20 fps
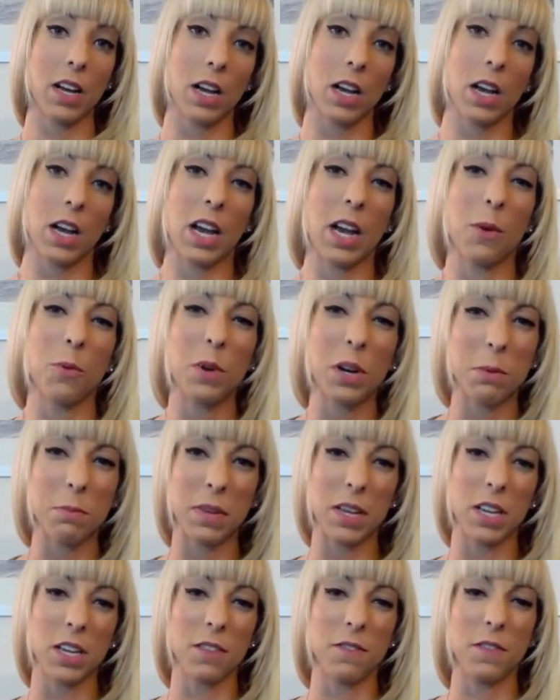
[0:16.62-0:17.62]
I want to
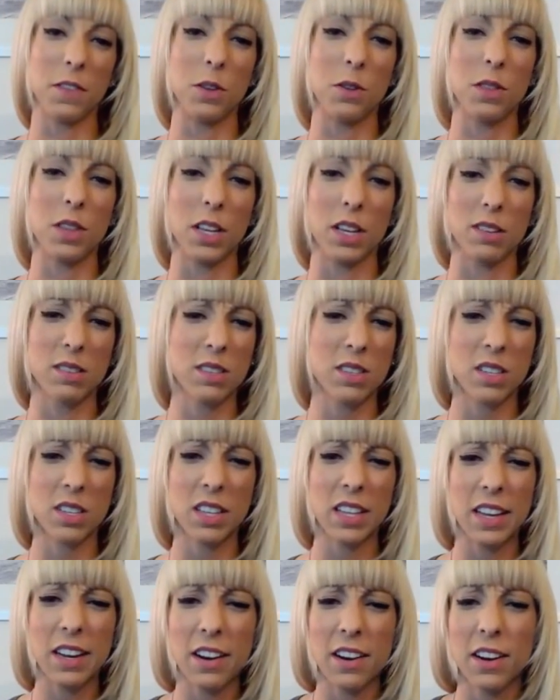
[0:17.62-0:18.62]
make a few things
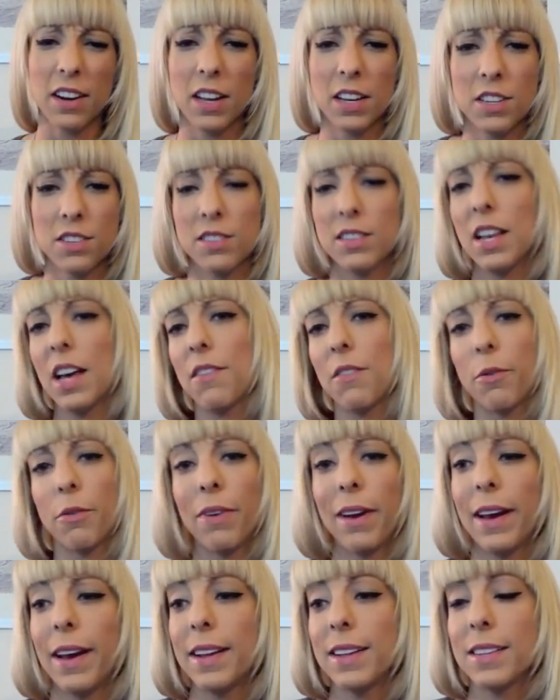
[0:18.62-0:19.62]
clear and I just have a
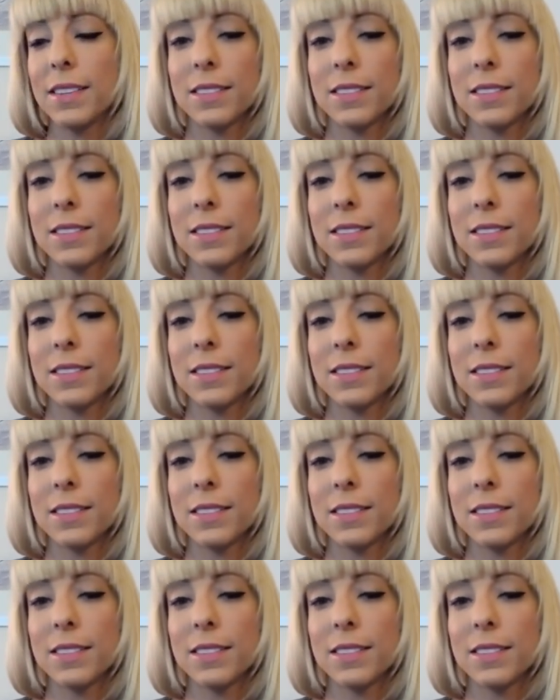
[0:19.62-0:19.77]
rant.